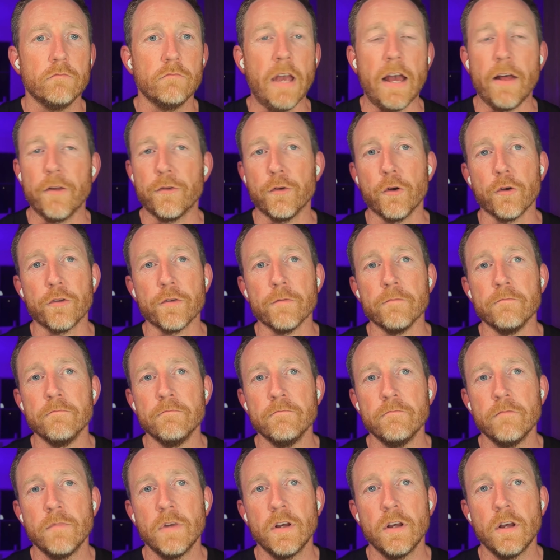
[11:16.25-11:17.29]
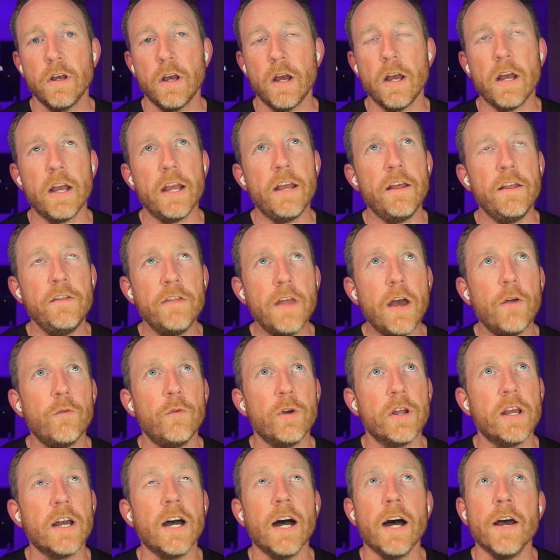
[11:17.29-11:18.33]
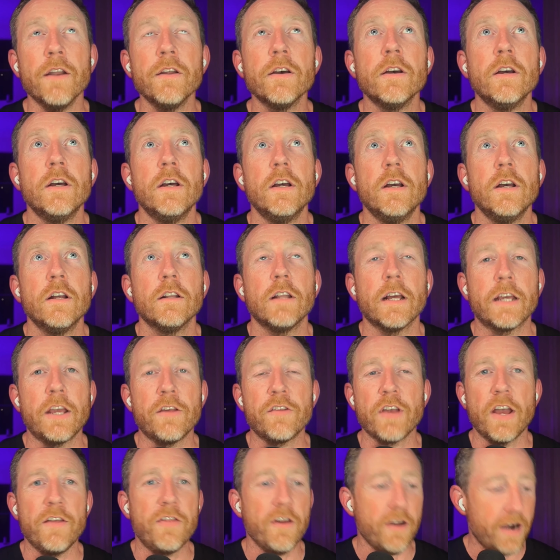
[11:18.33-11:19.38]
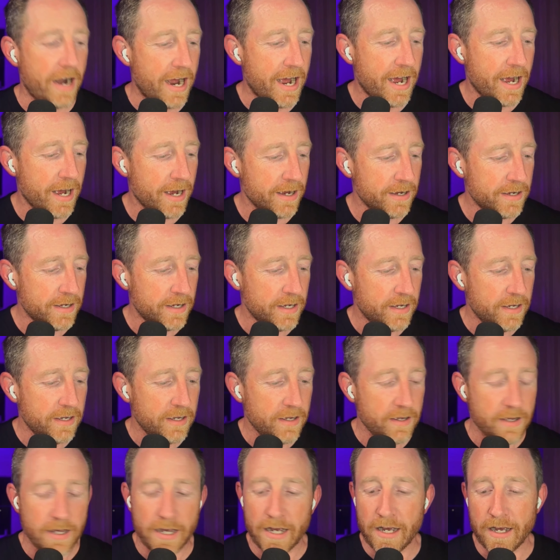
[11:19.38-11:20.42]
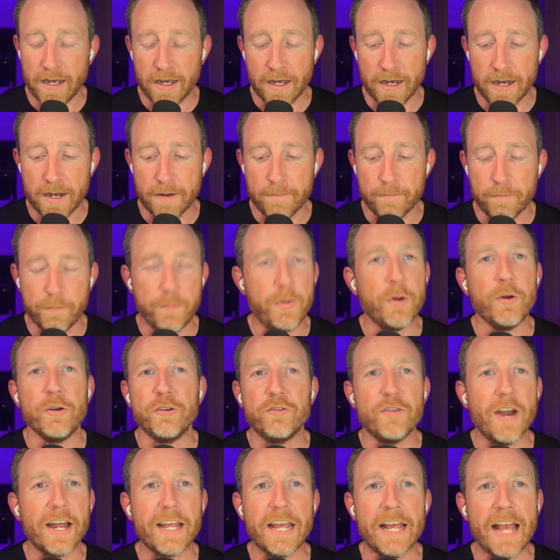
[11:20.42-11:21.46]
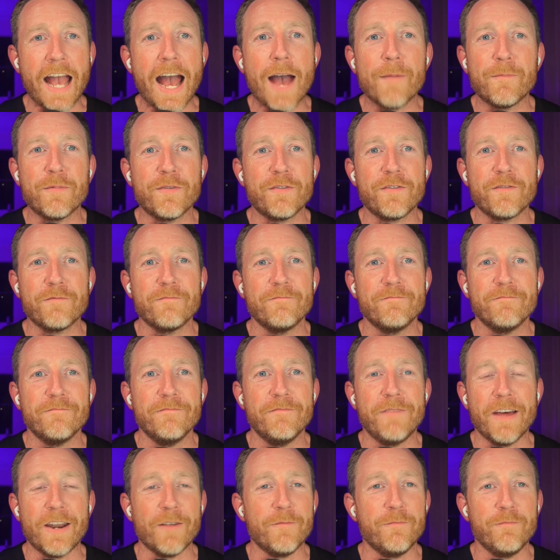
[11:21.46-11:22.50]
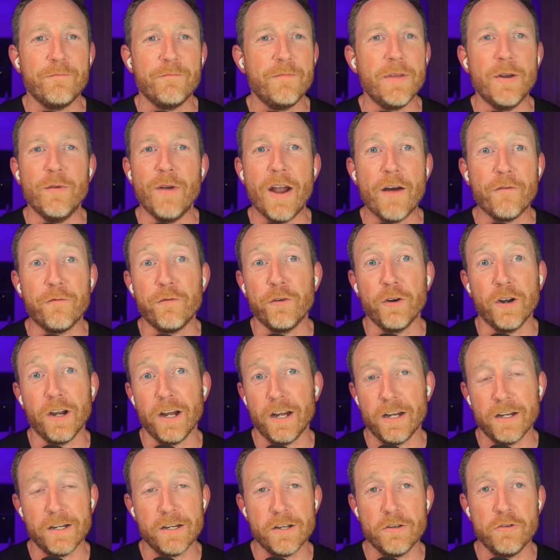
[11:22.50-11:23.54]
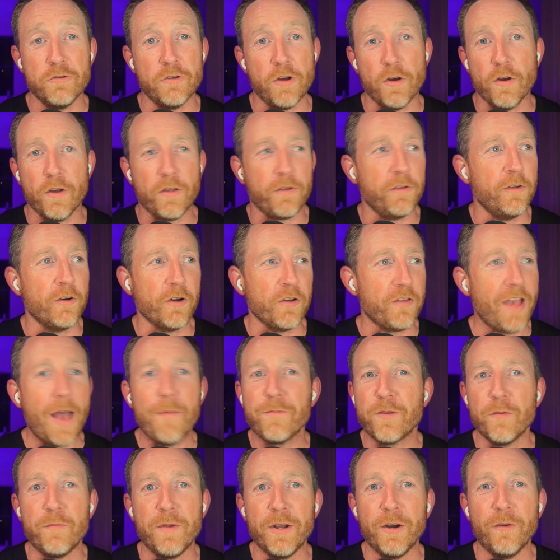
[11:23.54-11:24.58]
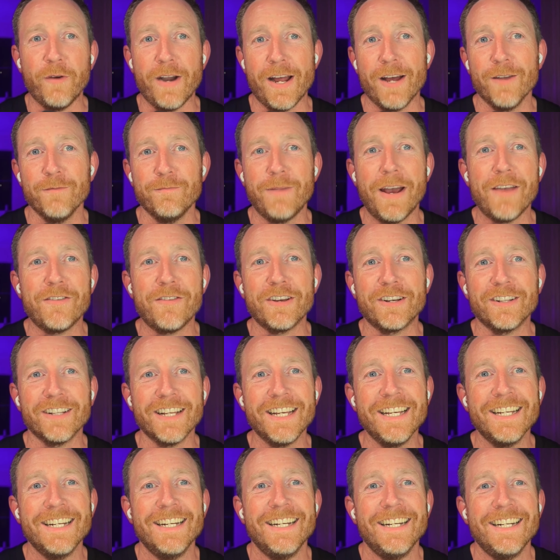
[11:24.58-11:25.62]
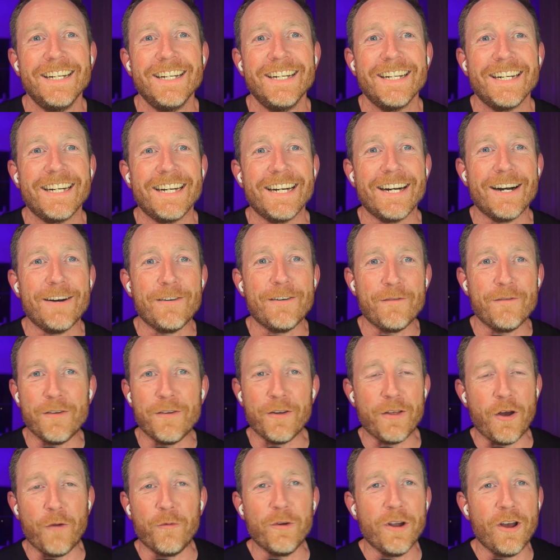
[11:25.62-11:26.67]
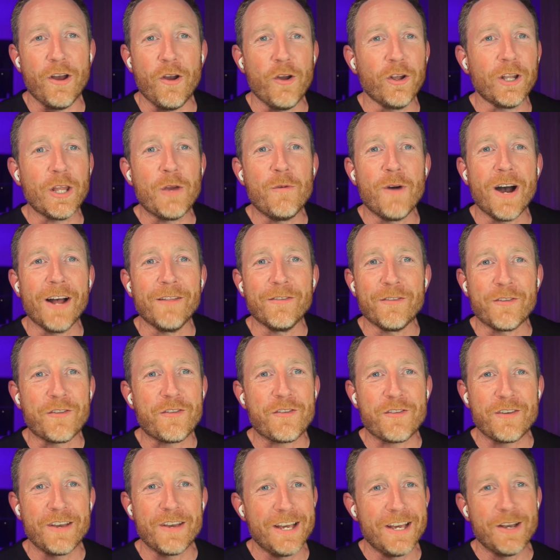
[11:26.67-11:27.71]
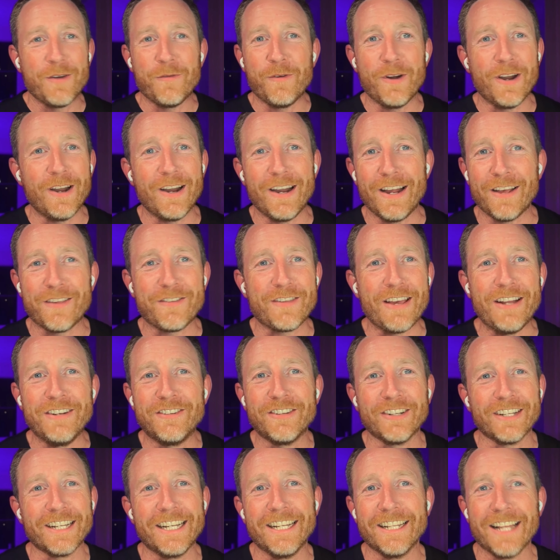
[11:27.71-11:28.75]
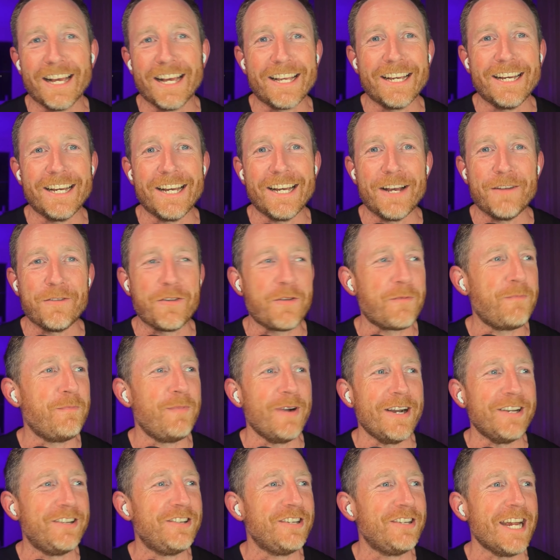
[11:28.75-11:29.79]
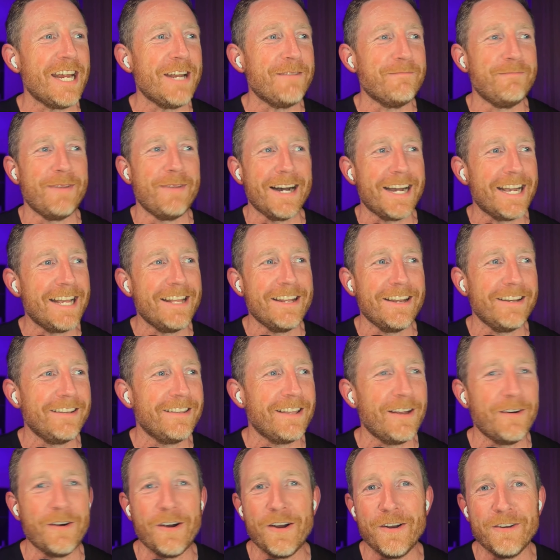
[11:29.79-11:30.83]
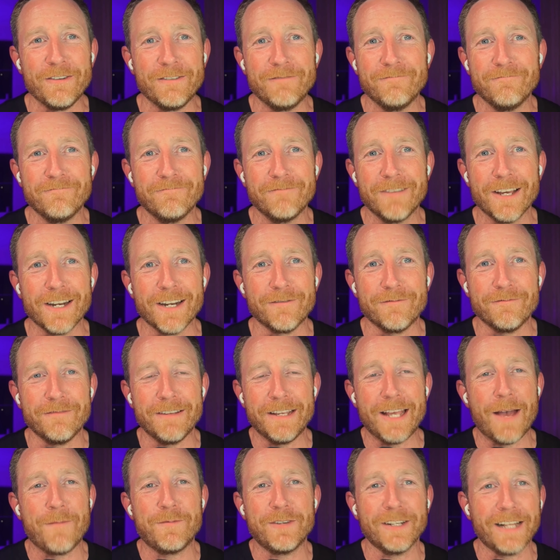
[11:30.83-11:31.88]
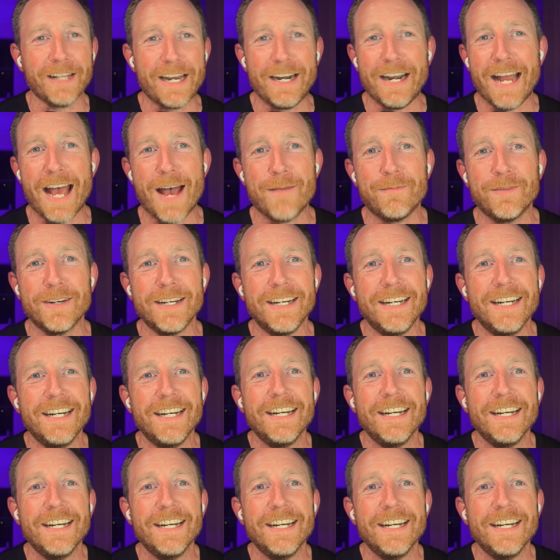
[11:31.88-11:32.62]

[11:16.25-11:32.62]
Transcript: Yeah, that's awesome. In that regard, like you said, there are period tracking apps that have been around for, as long as apps have been around, basically. Early ones were essentially like a spreadsheet, but in their own kind of encapsulated app.